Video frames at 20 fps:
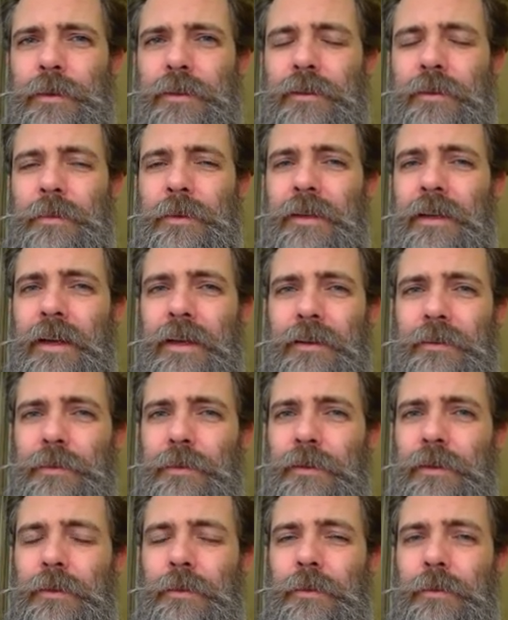But to be honest
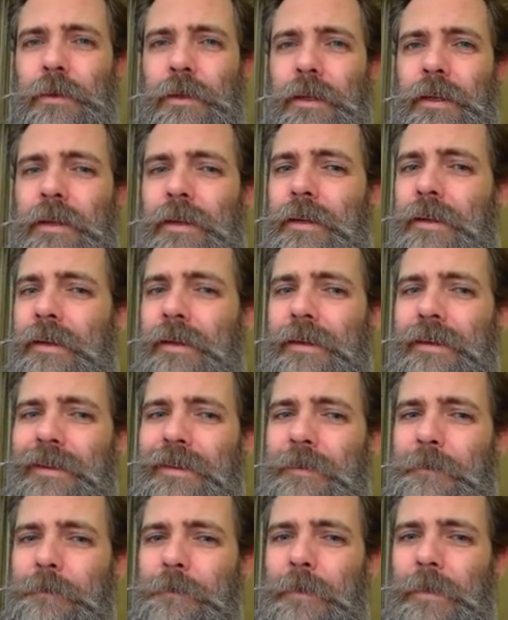with you,
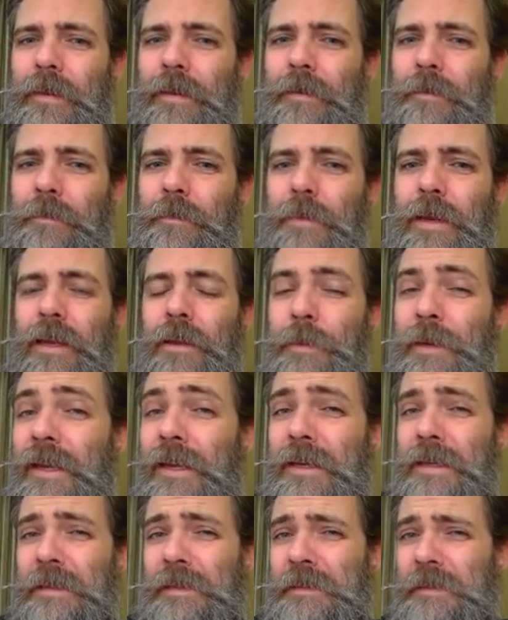
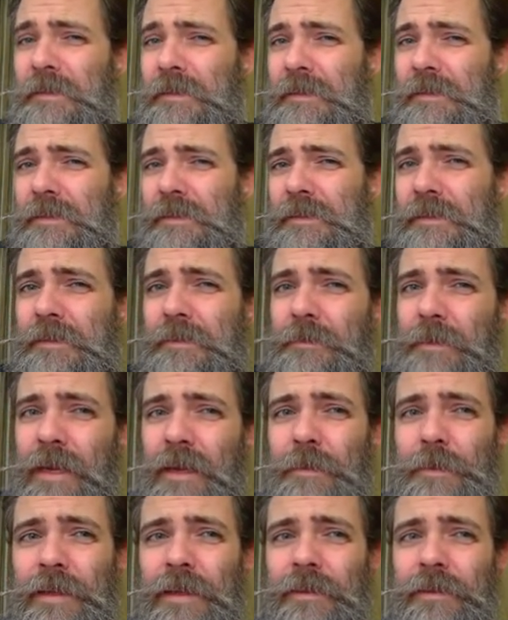maybe
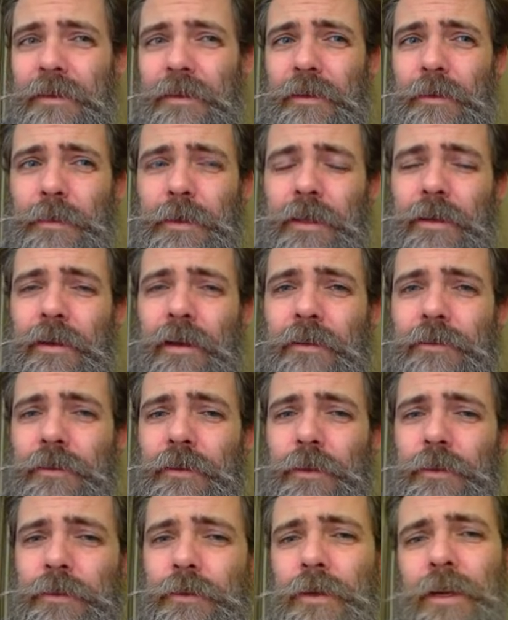it's going to be an
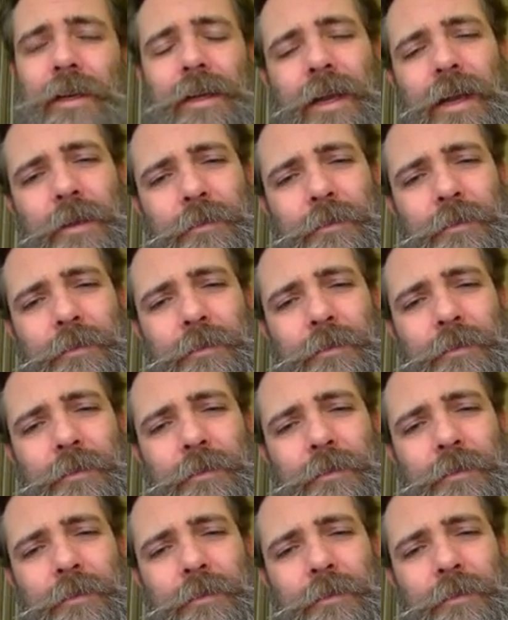off-road truck.